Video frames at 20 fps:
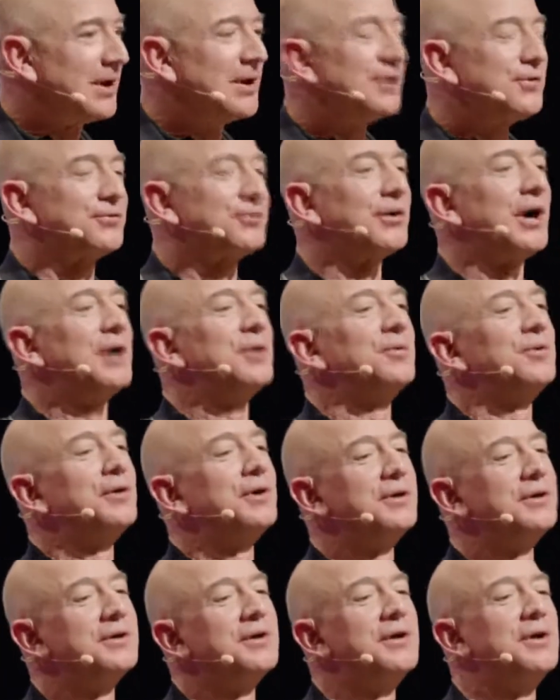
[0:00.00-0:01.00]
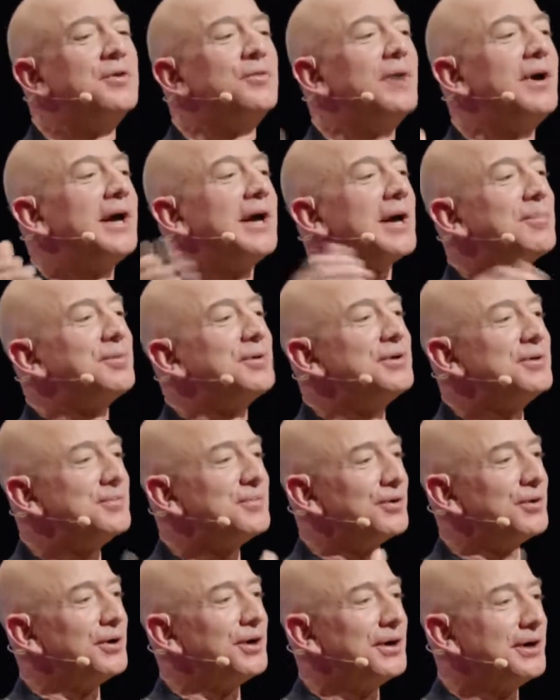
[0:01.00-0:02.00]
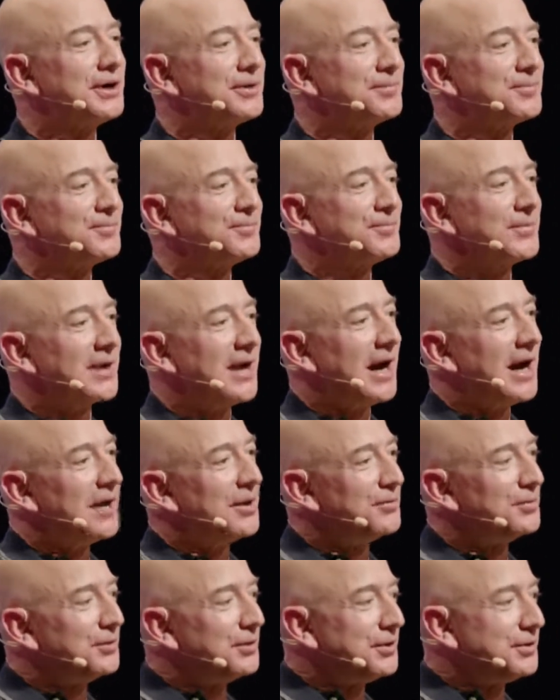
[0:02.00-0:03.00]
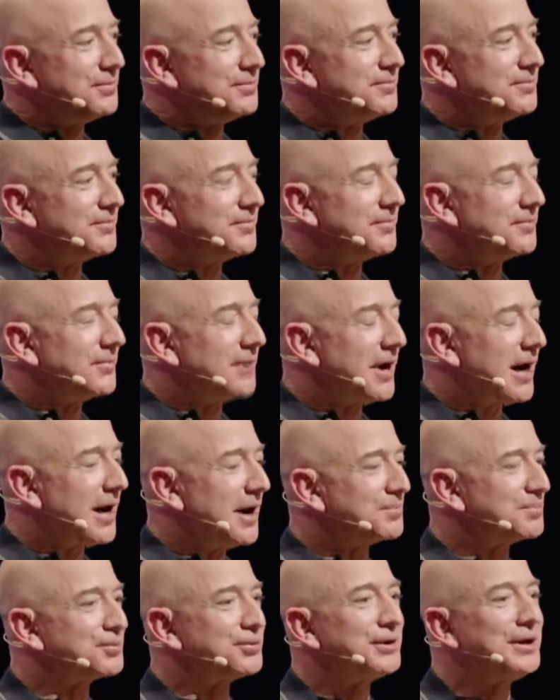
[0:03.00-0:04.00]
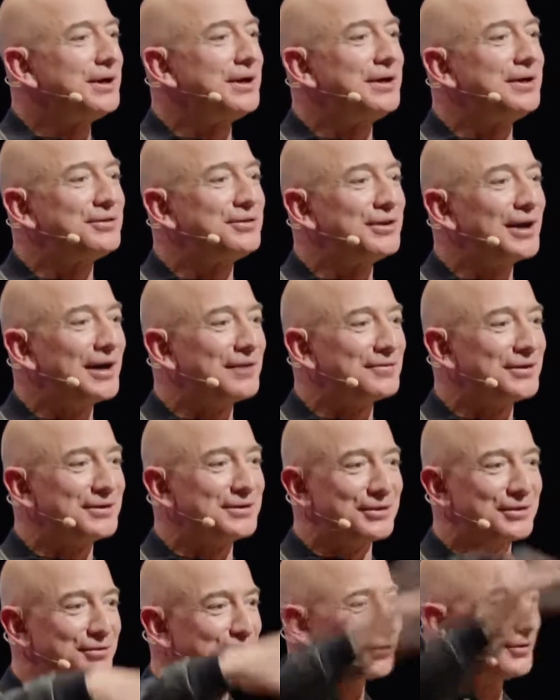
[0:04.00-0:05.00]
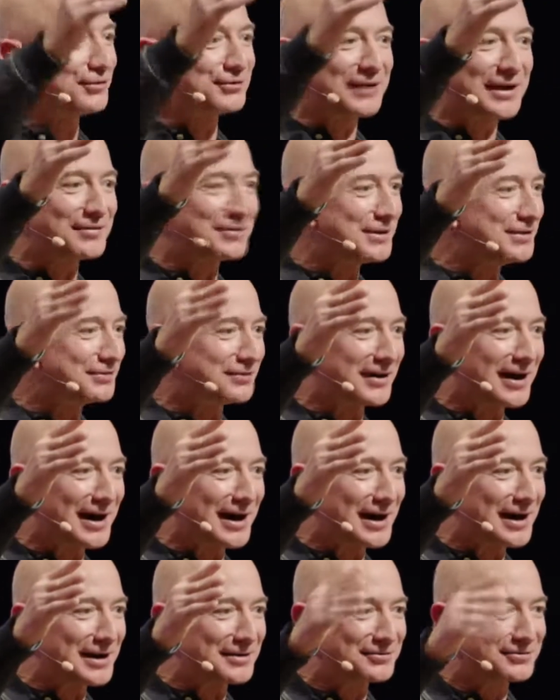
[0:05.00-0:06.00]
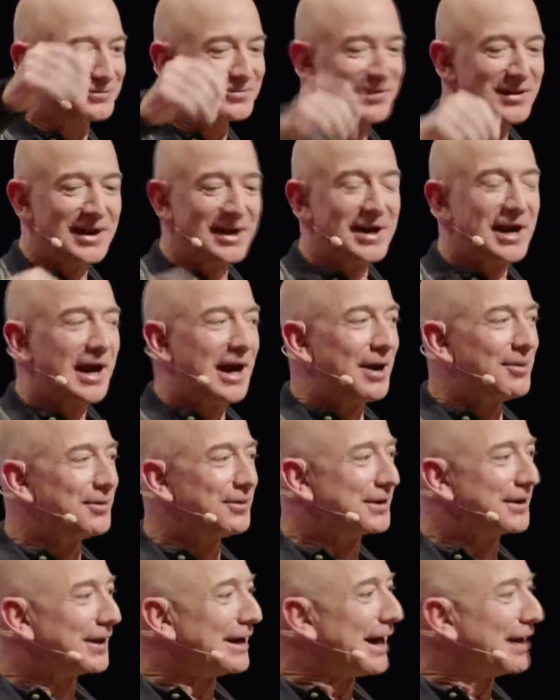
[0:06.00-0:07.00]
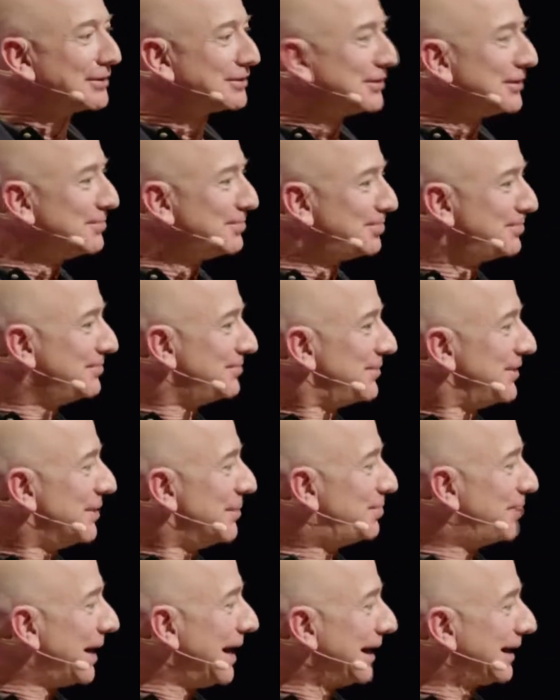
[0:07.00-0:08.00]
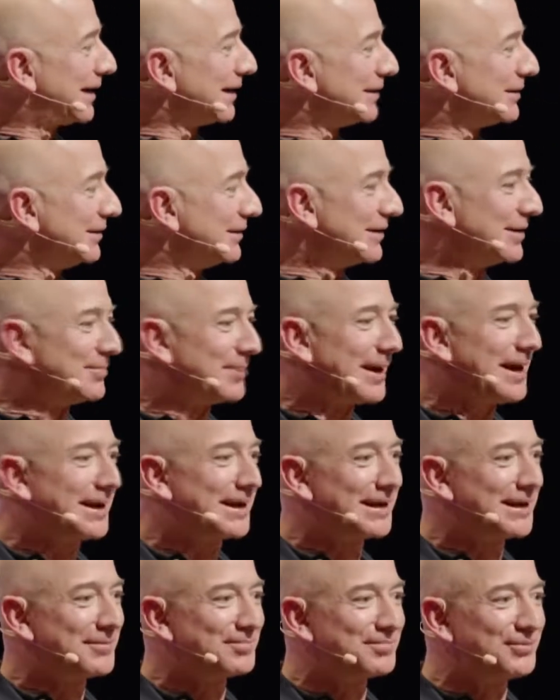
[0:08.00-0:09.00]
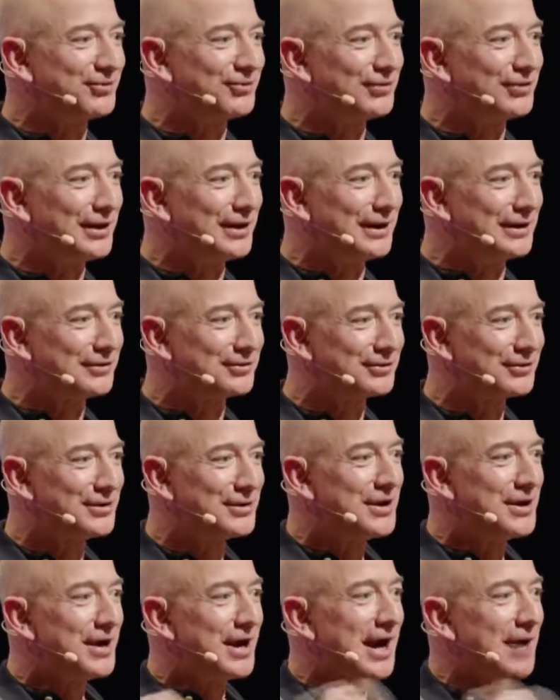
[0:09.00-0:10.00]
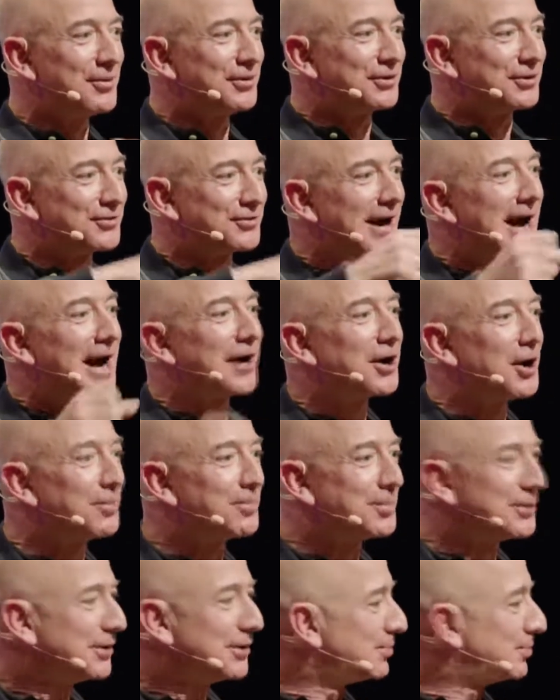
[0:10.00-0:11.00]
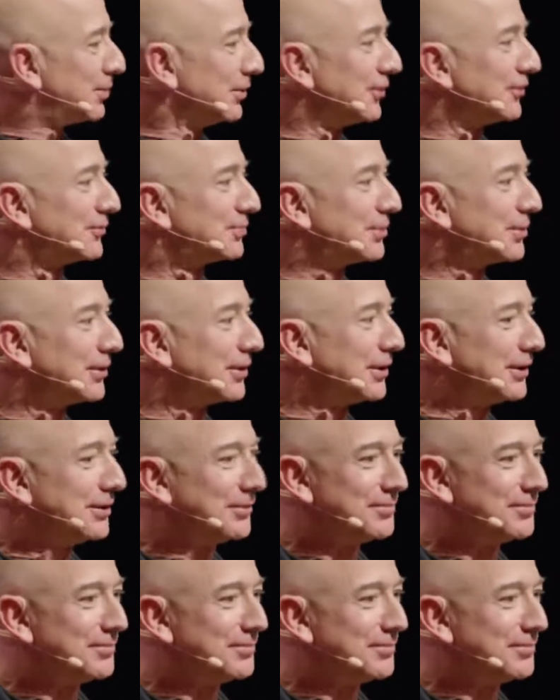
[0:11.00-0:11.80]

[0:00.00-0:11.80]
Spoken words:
So I would wake up in the morning, I would preheat the oven to 375. I would get out the baking sheet. I would crack open the Pillsbury